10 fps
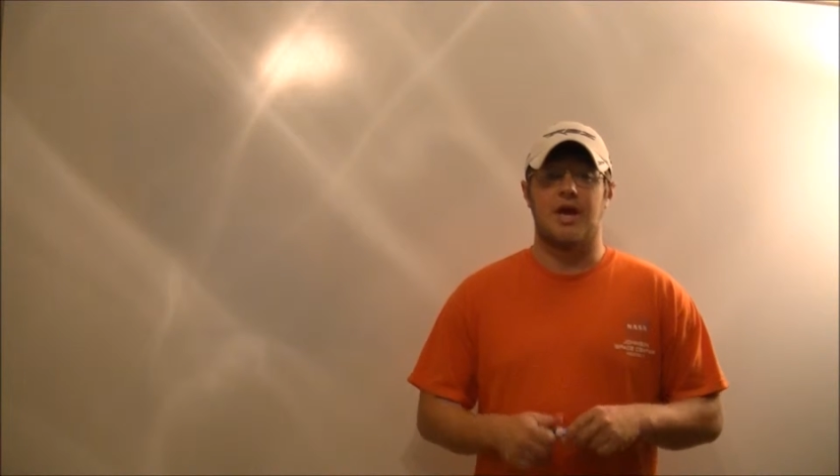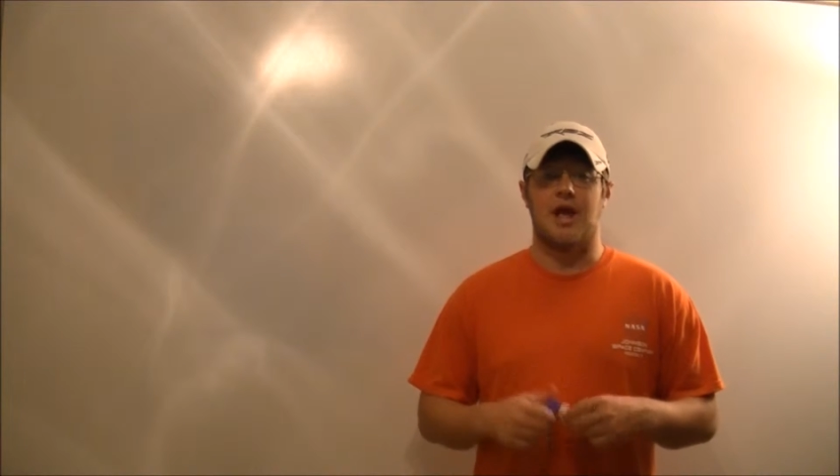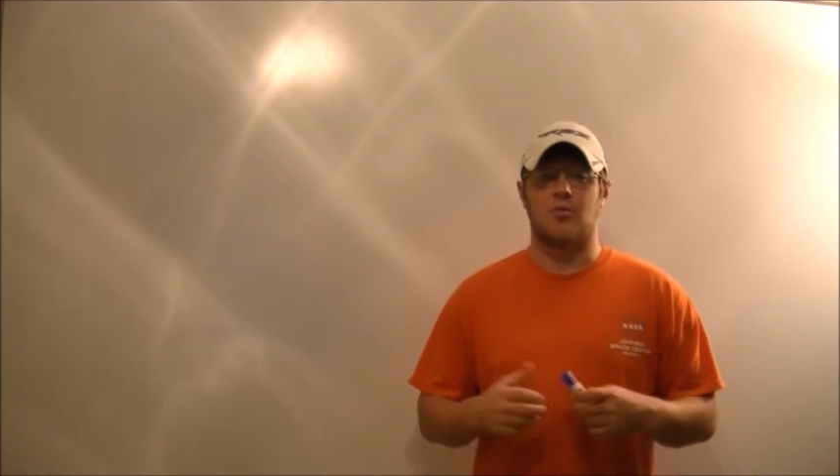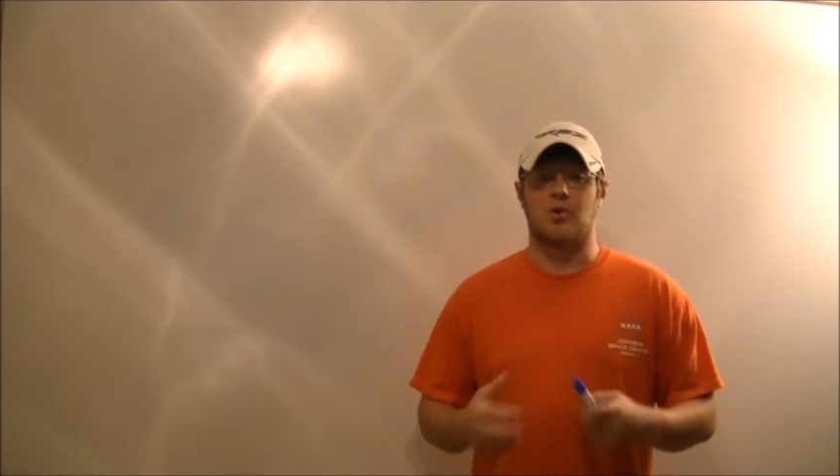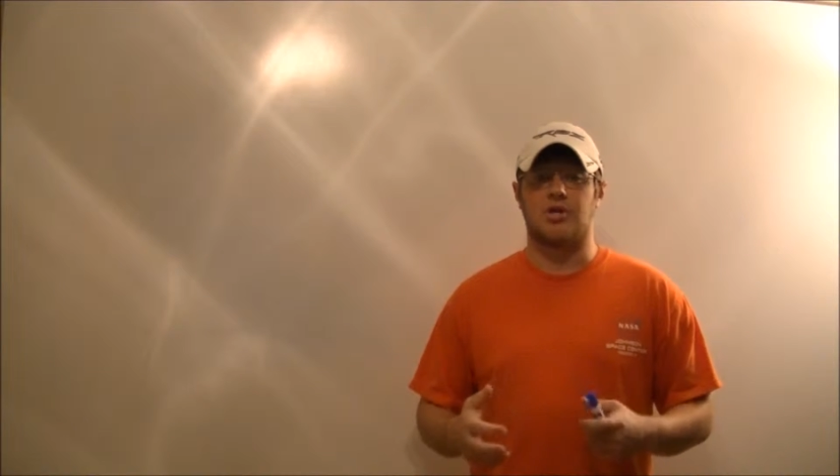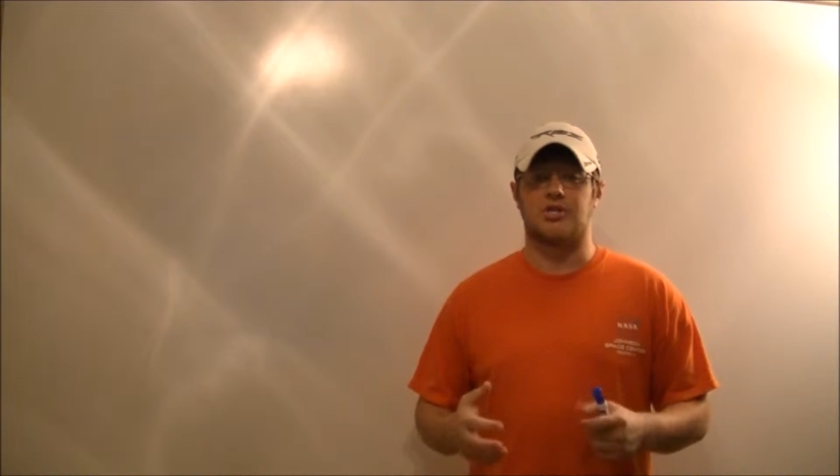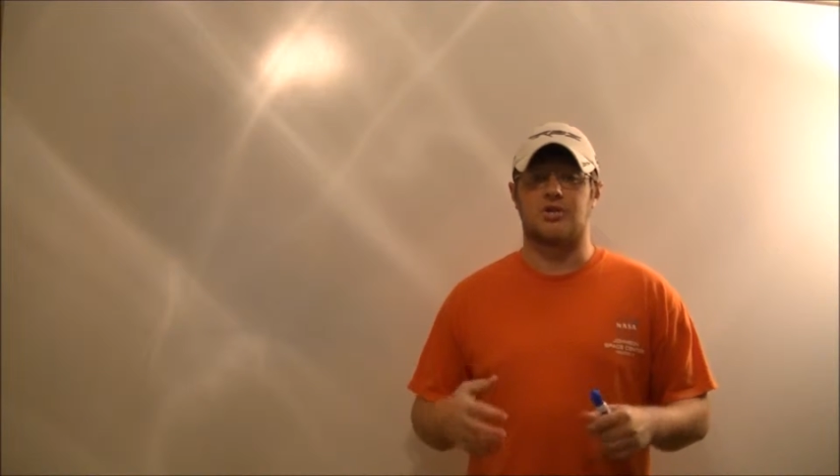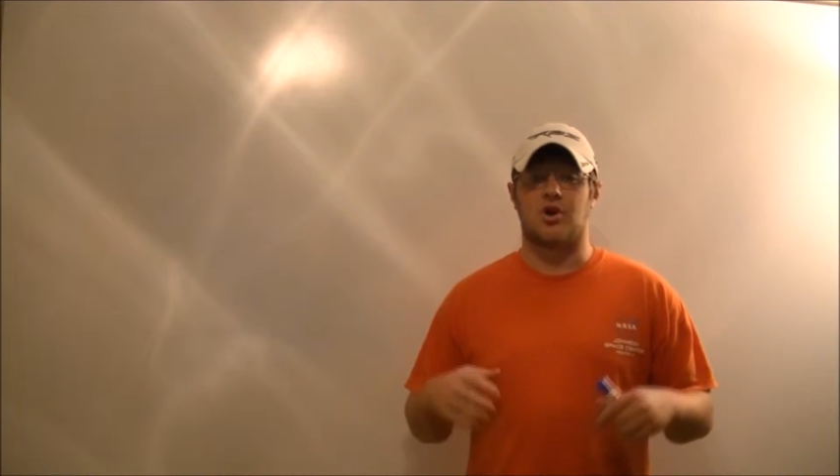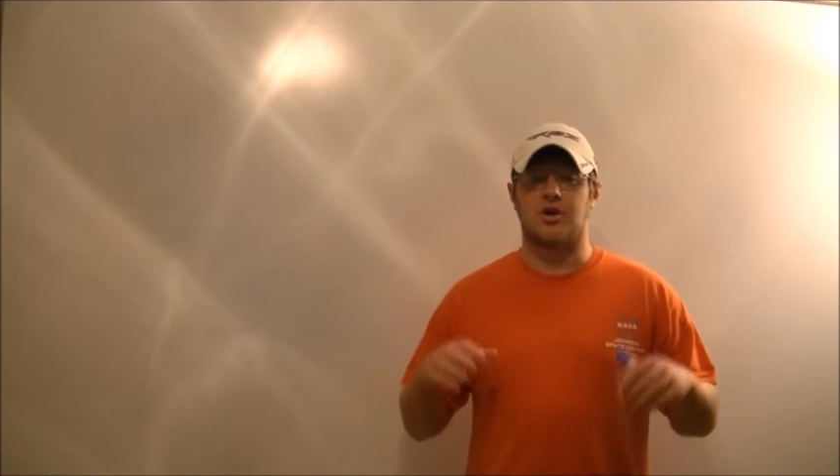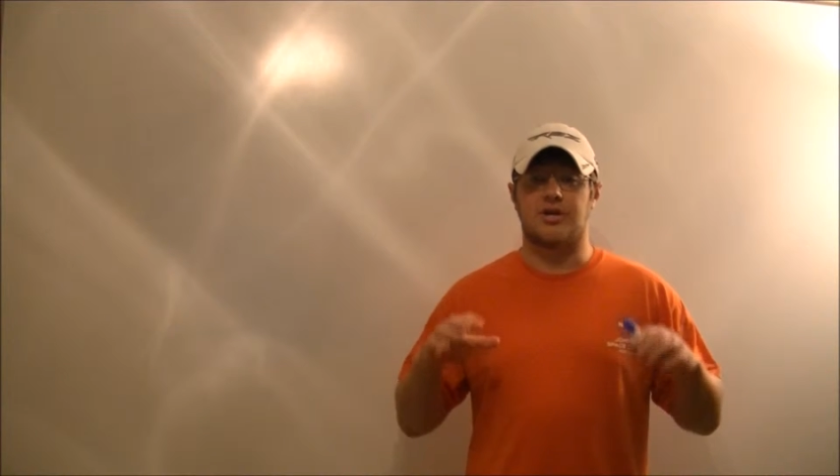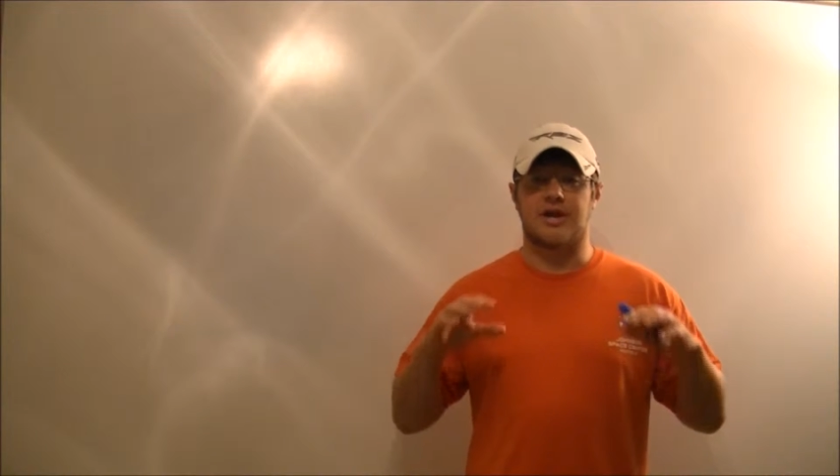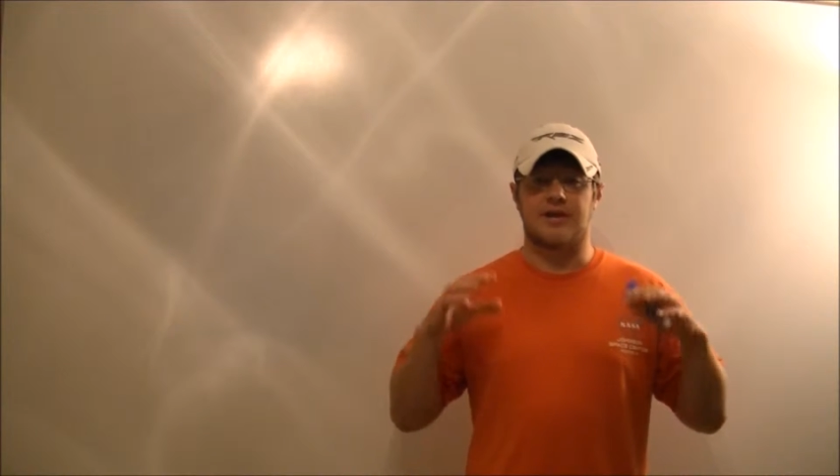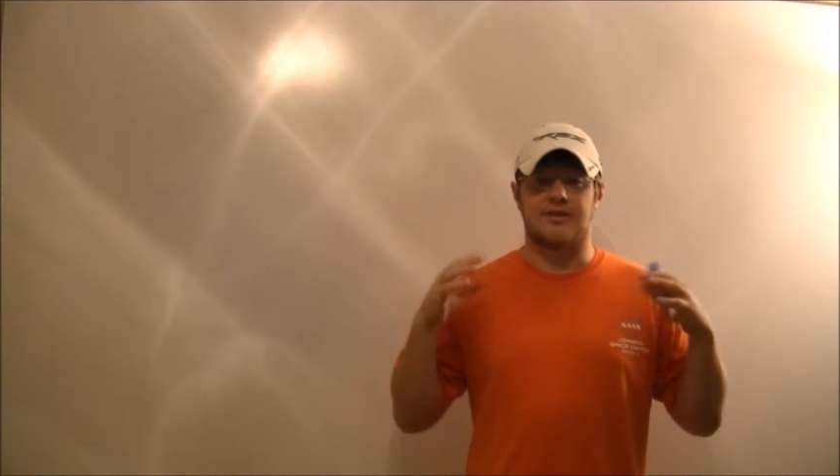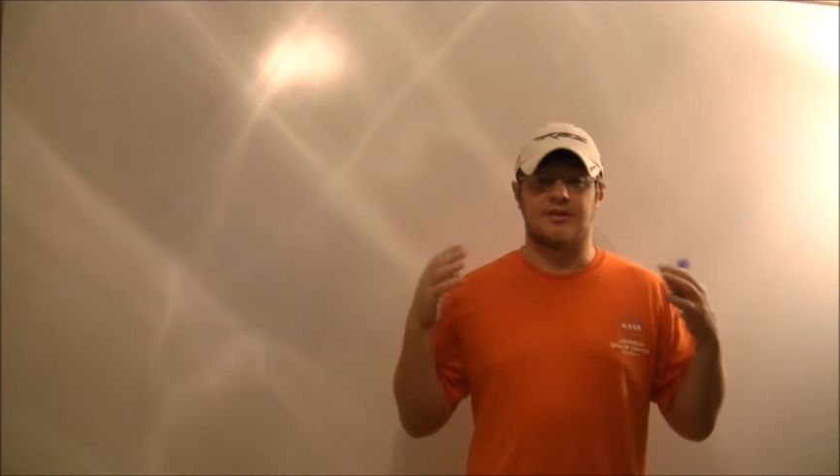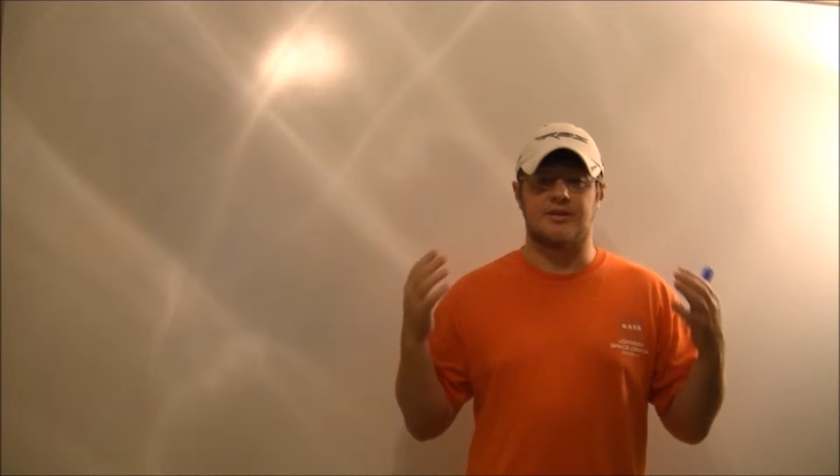and where to start and
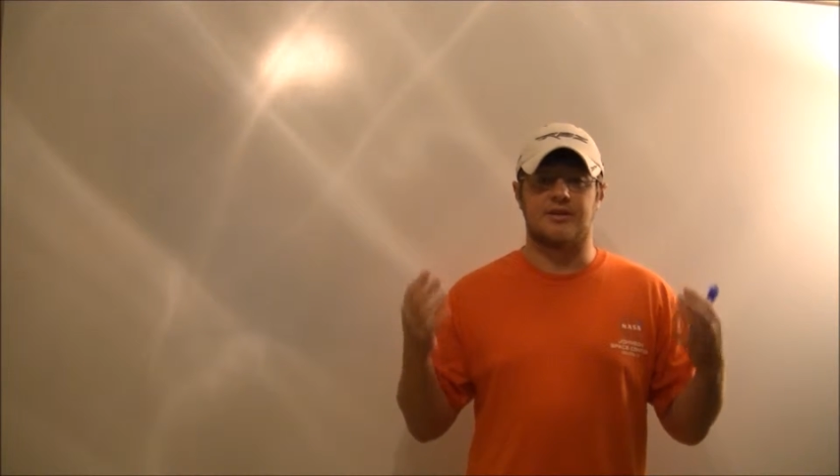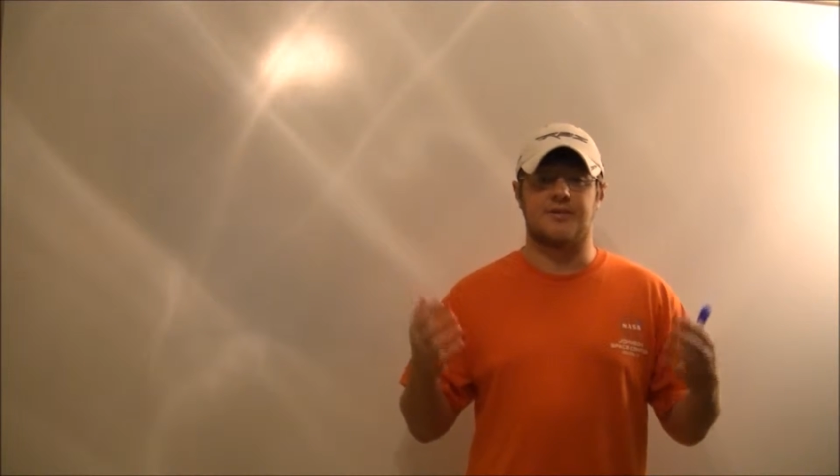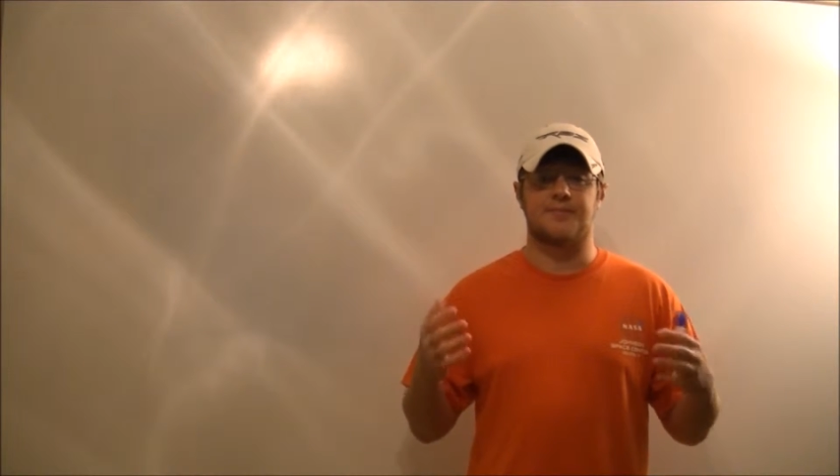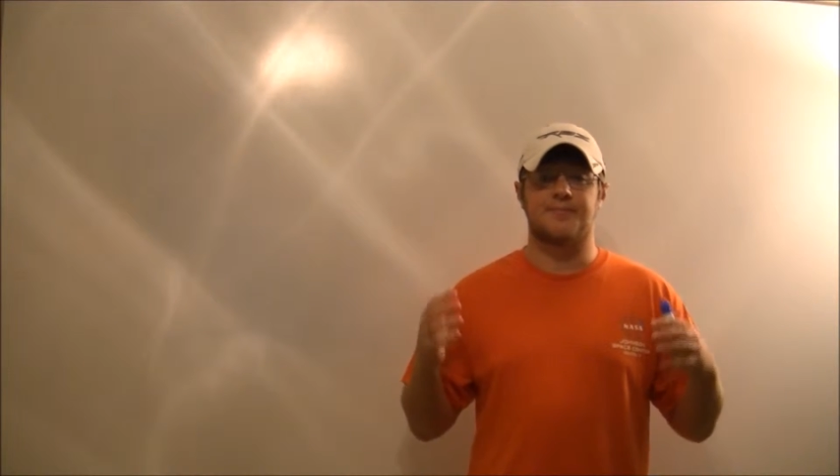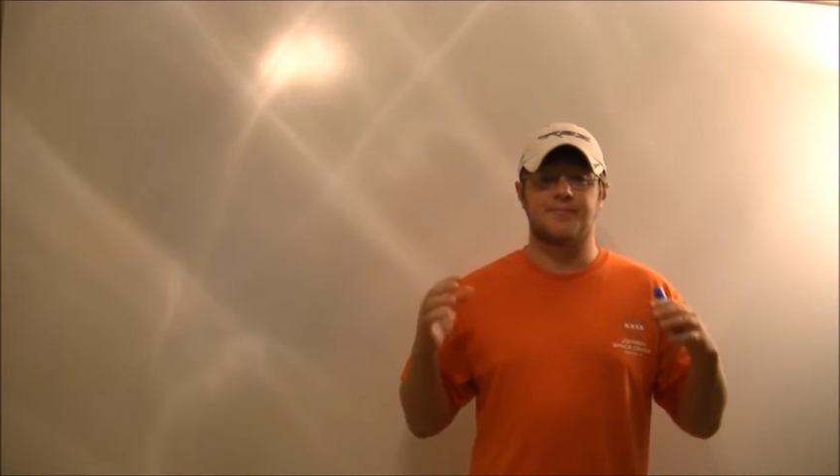kind of the,